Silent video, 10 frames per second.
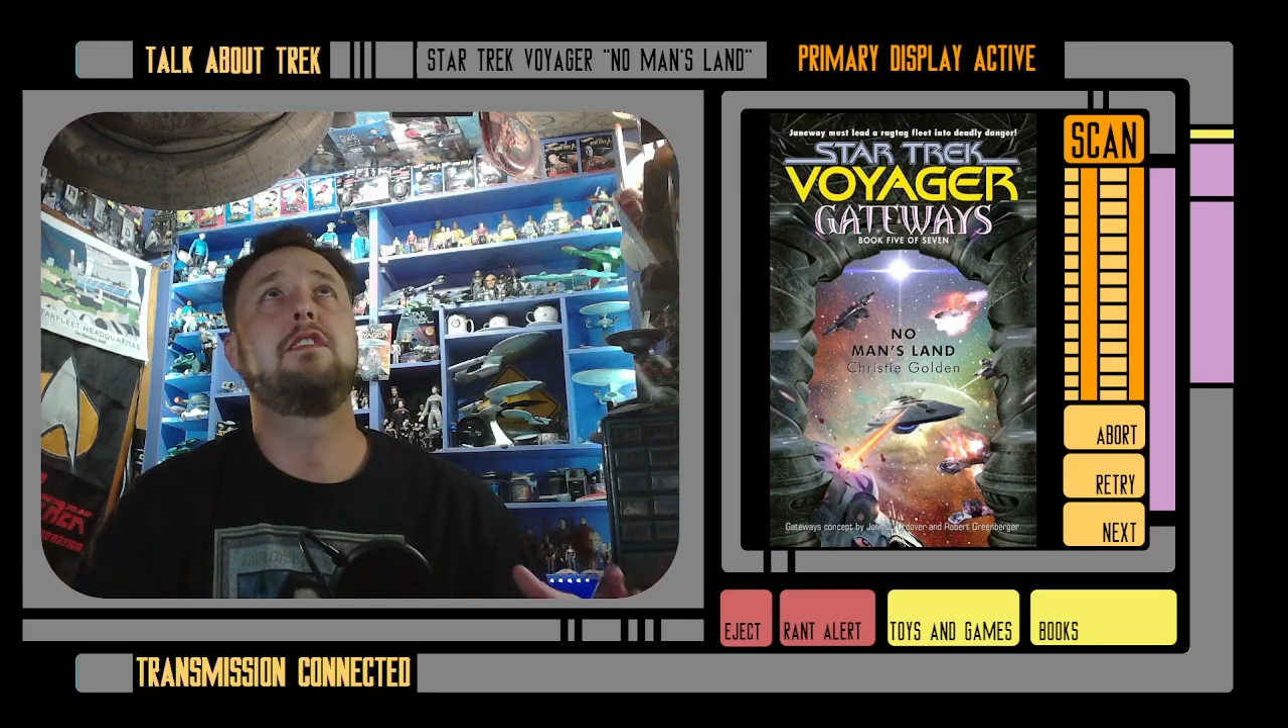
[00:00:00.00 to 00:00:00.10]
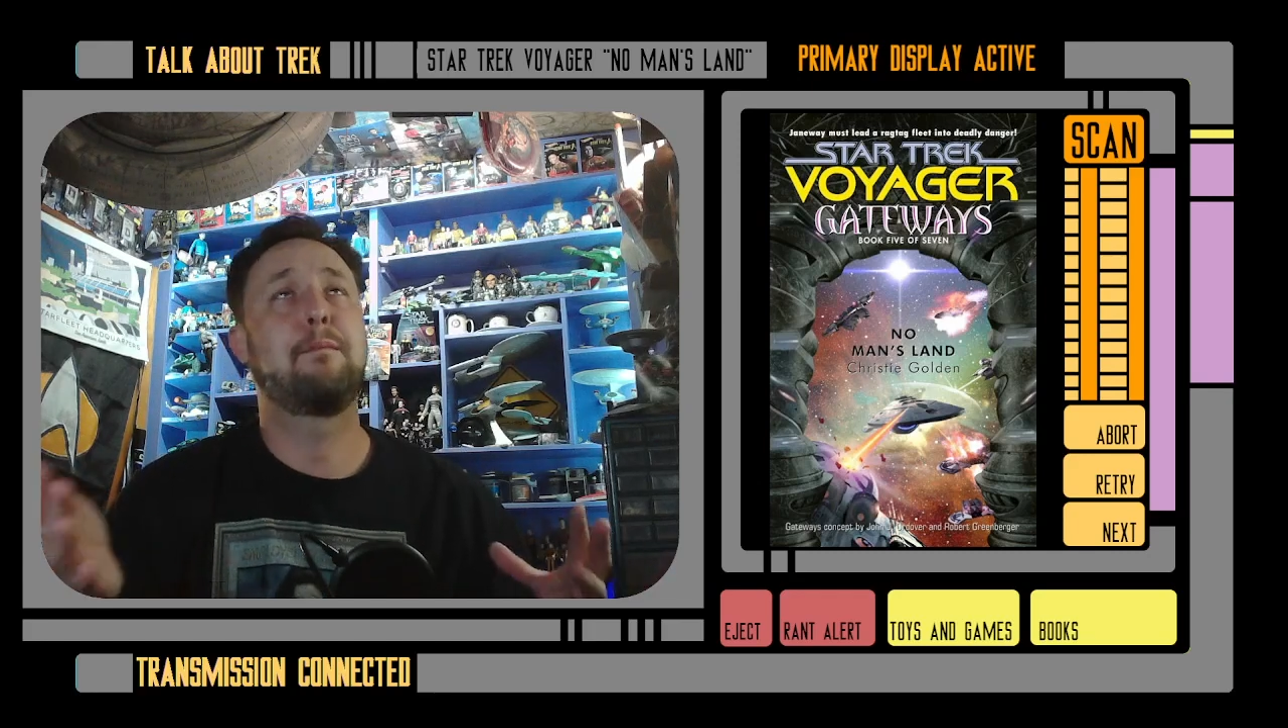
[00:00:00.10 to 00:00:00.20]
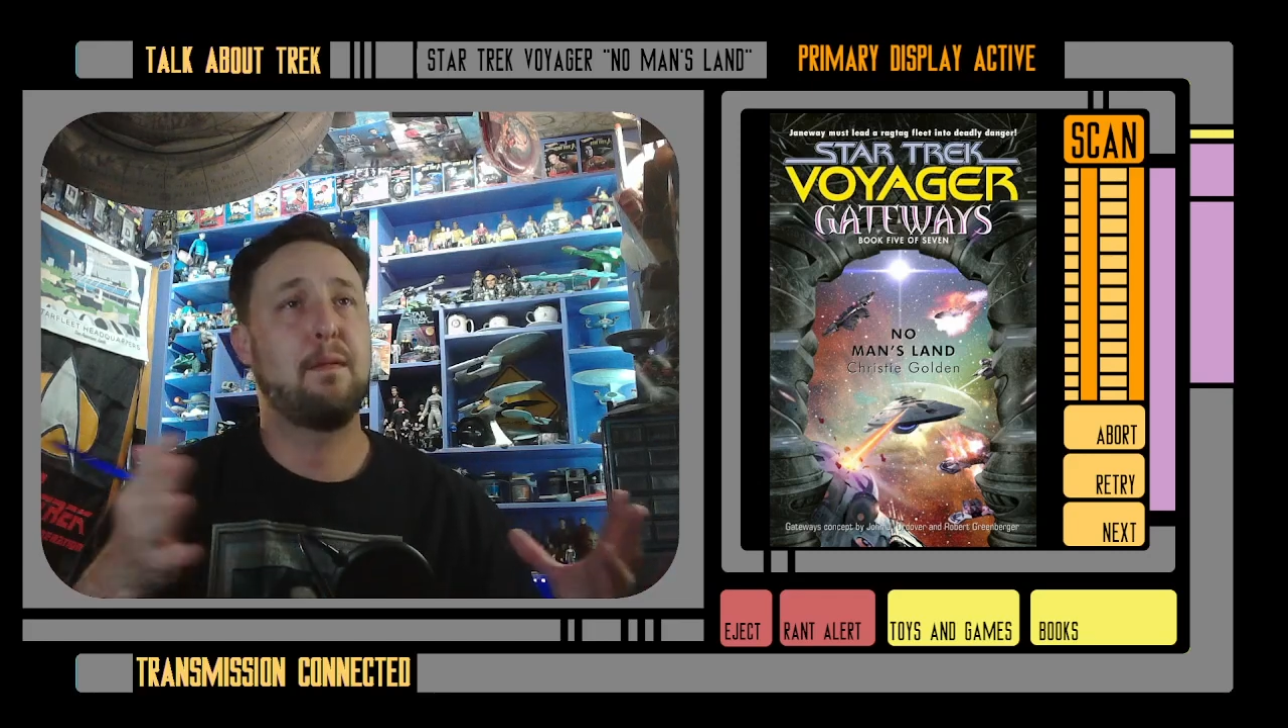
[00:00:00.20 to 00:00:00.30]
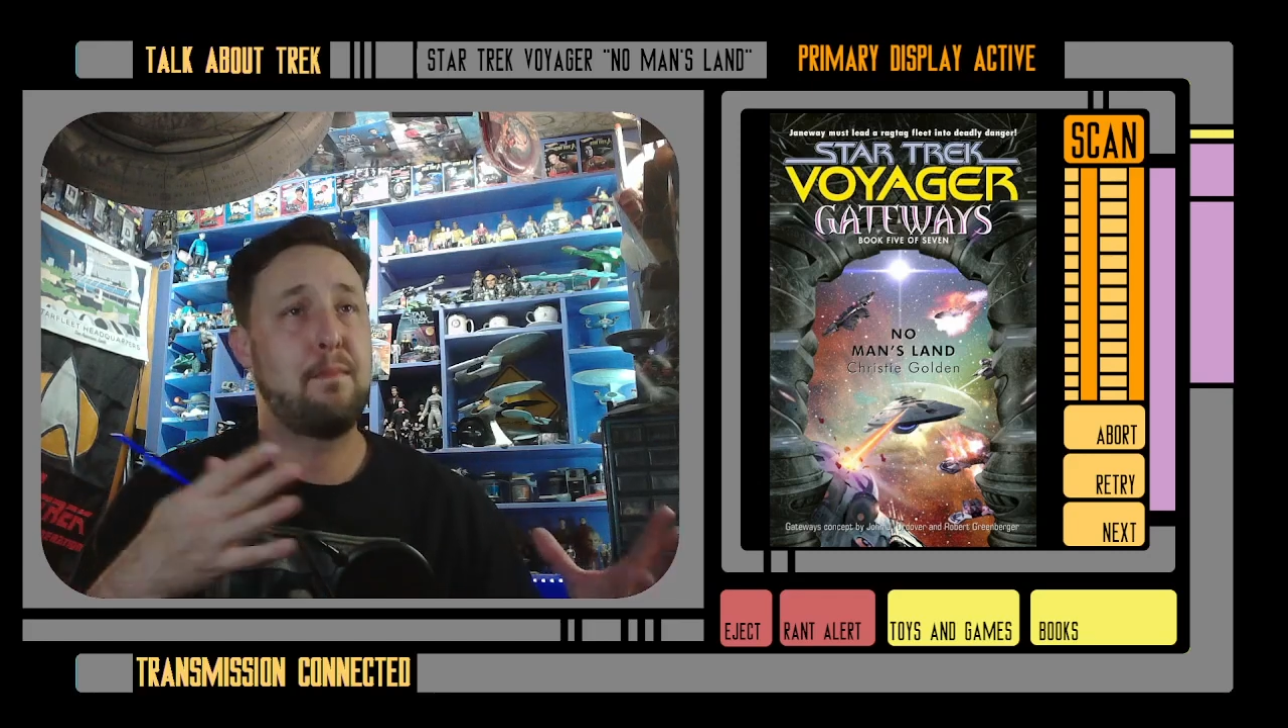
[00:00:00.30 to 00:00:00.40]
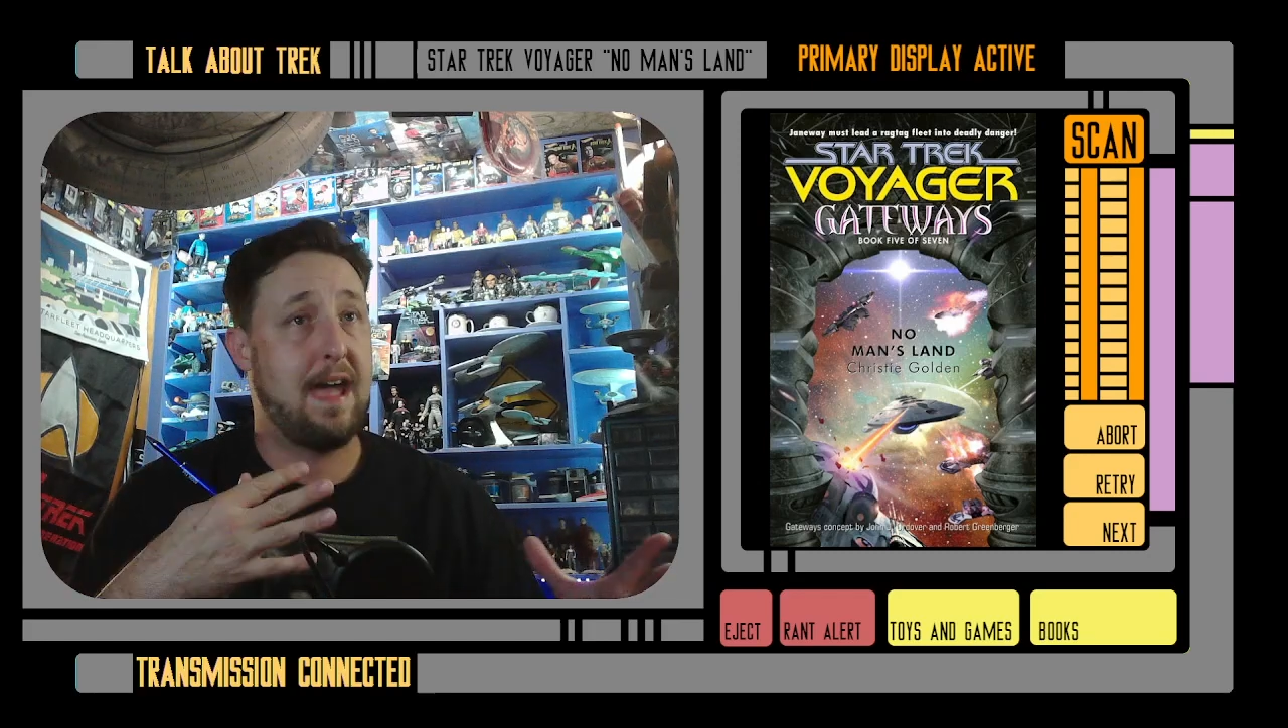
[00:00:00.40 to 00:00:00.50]

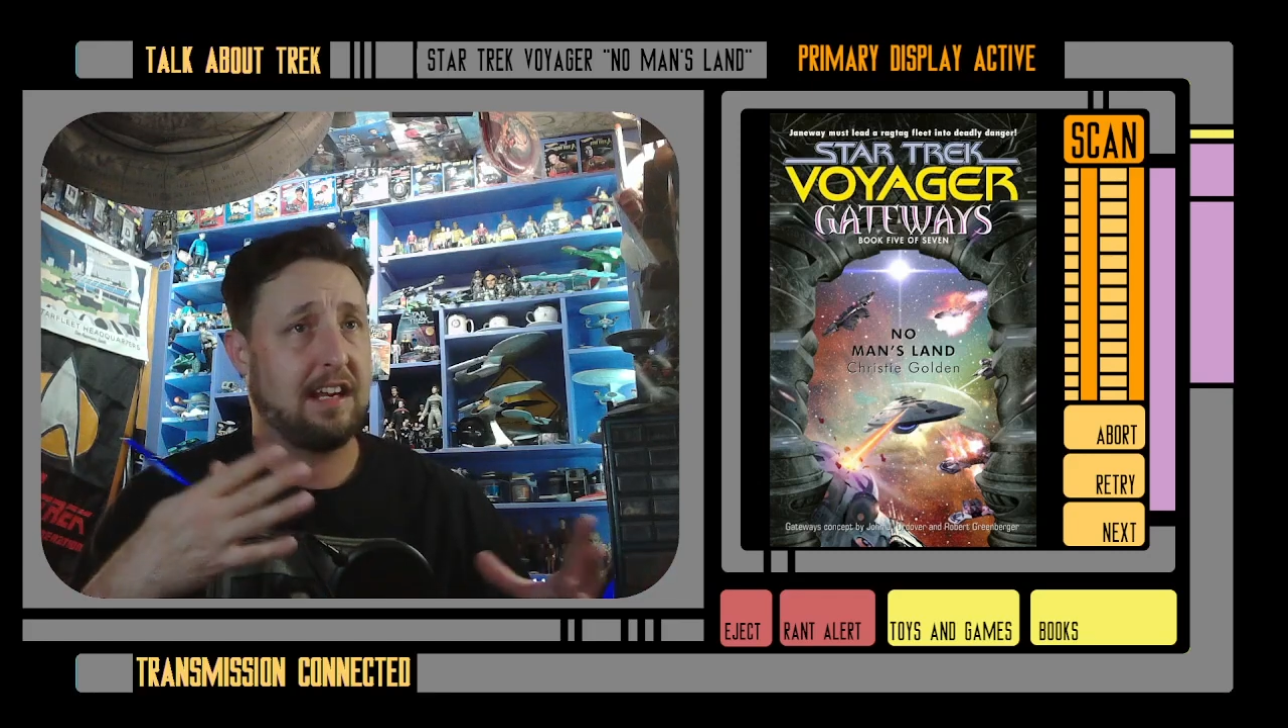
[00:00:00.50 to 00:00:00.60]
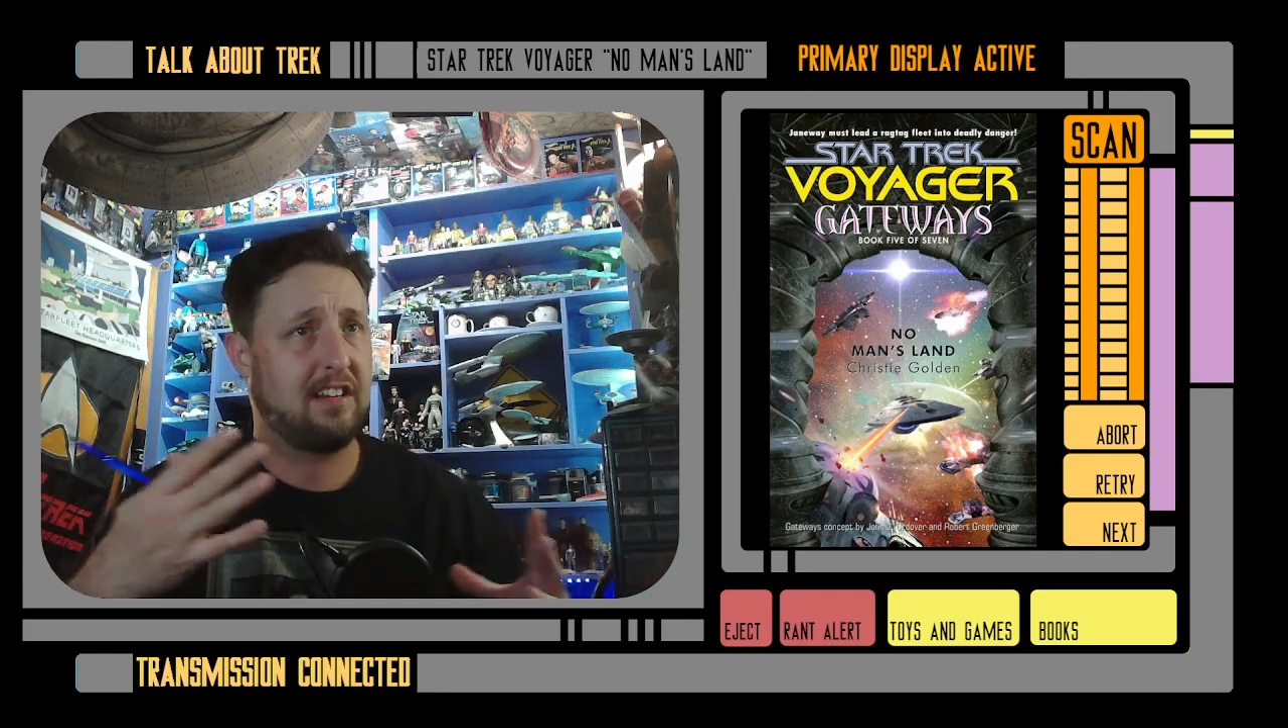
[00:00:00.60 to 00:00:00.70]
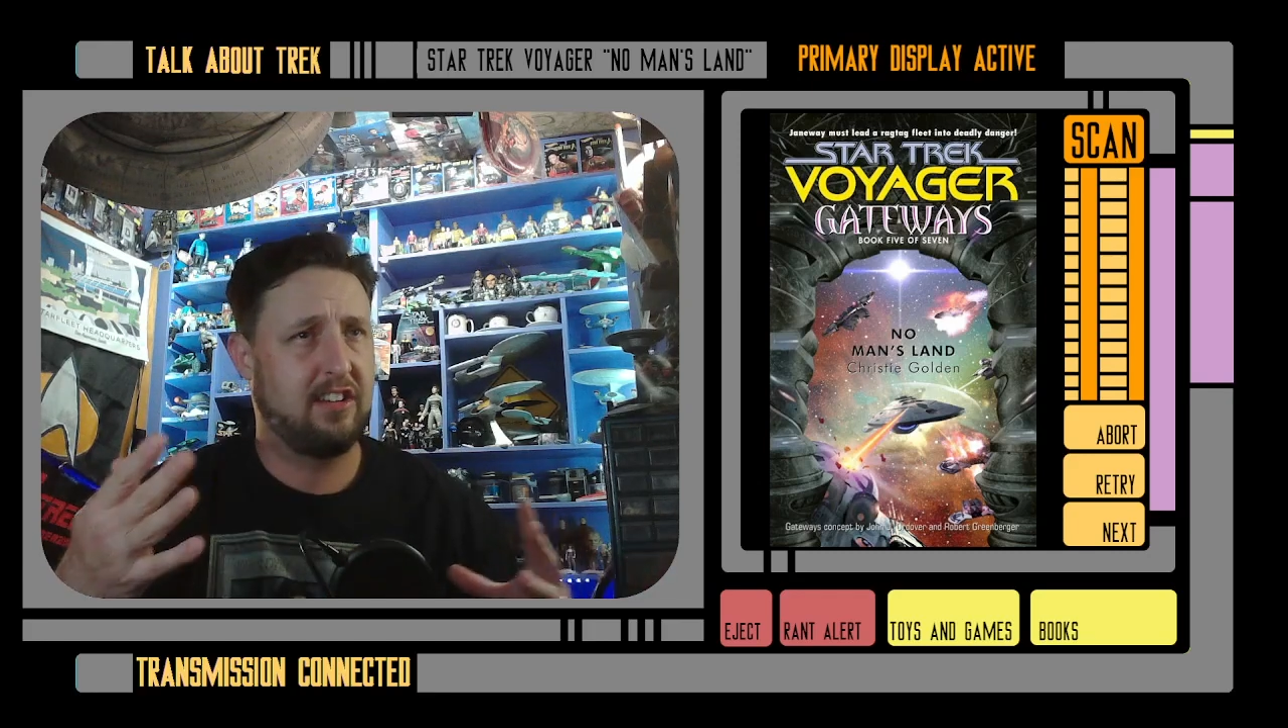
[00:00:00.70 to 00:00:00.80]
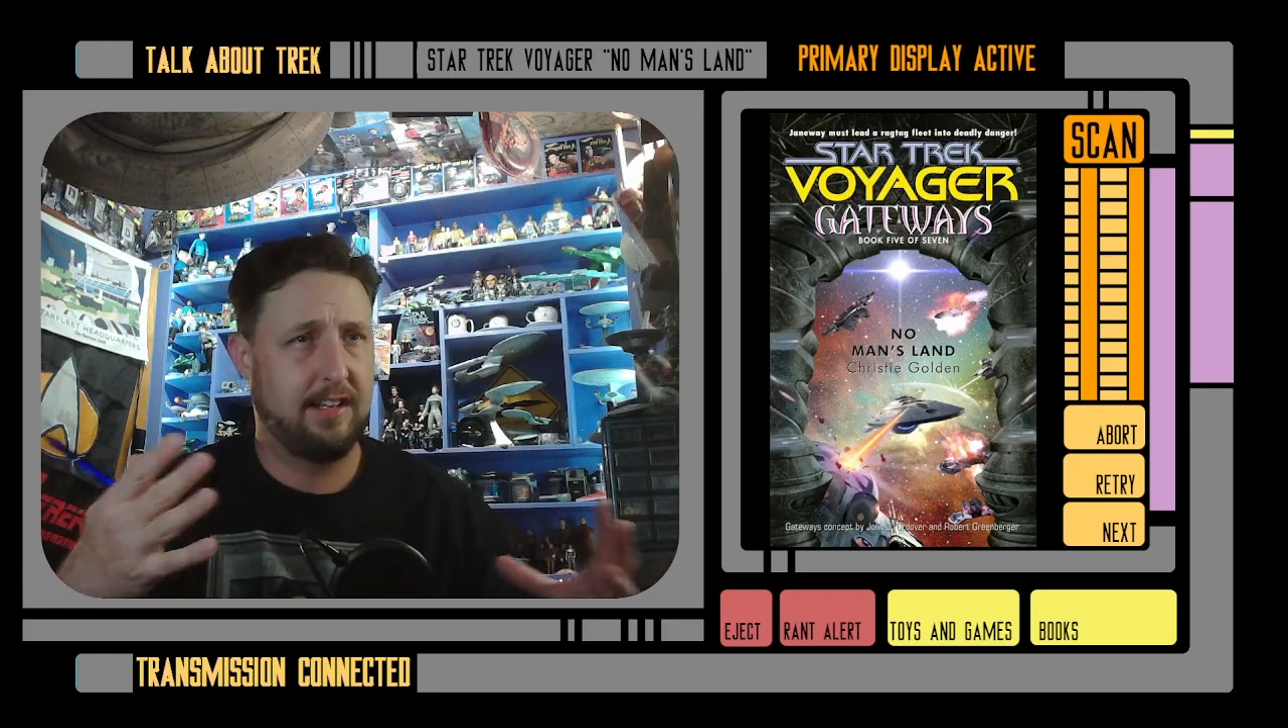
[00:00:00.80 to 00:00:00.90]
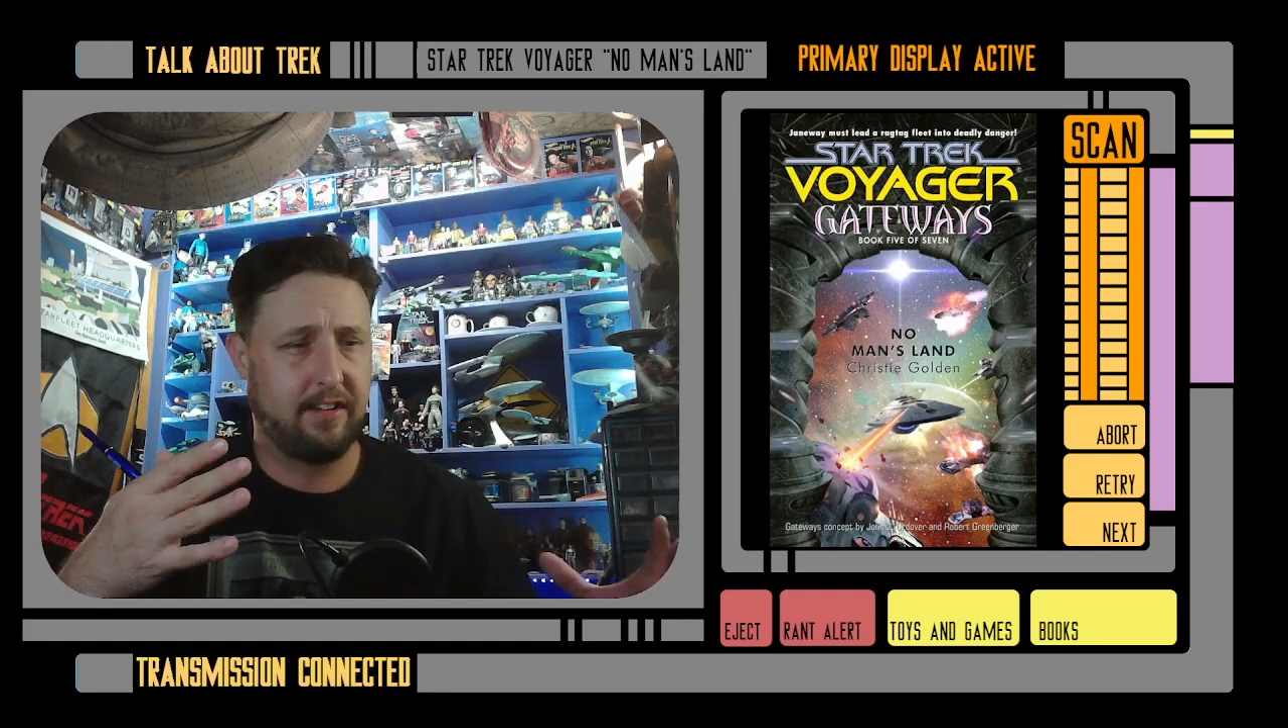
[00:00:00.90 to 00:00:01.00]
diplomatic
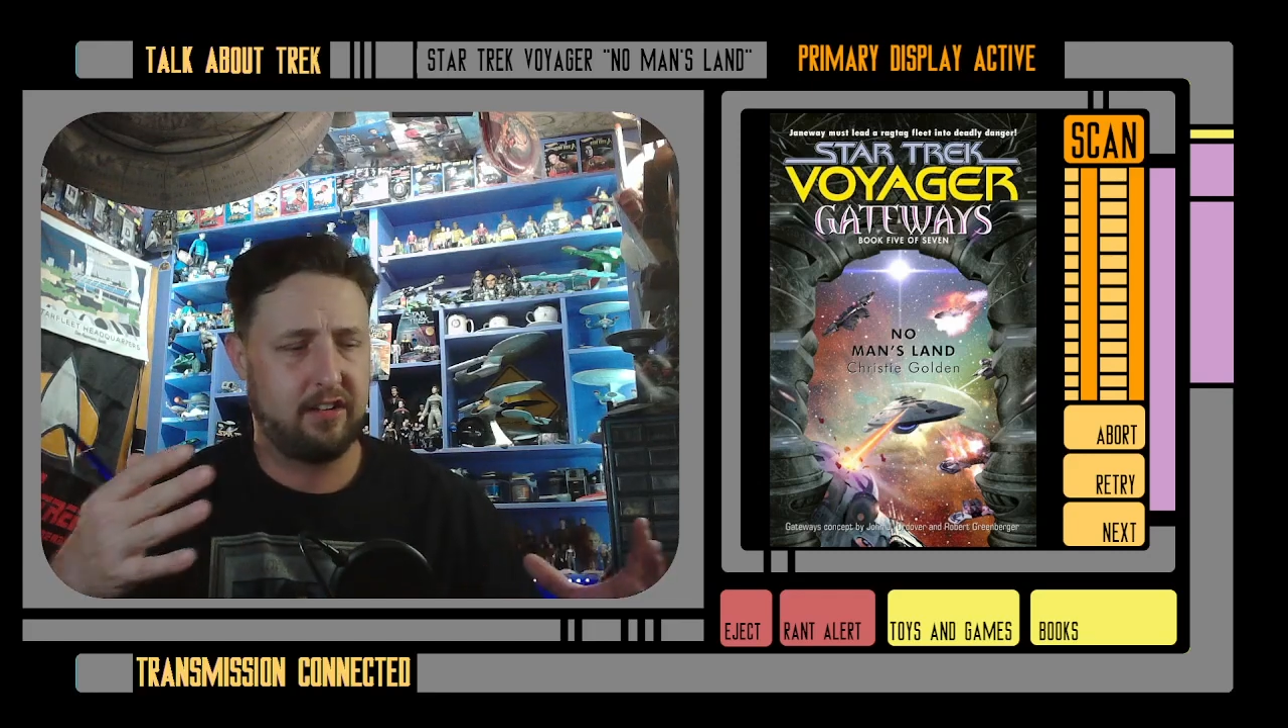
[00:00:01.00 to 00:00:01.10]
scenes